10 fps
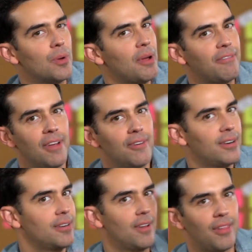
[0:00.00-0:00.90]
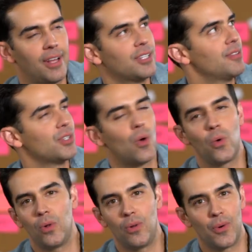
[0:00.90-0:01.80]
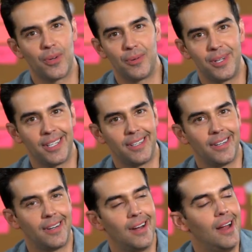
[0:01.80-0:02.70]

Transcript: of my favorite things of this whole order that we did here.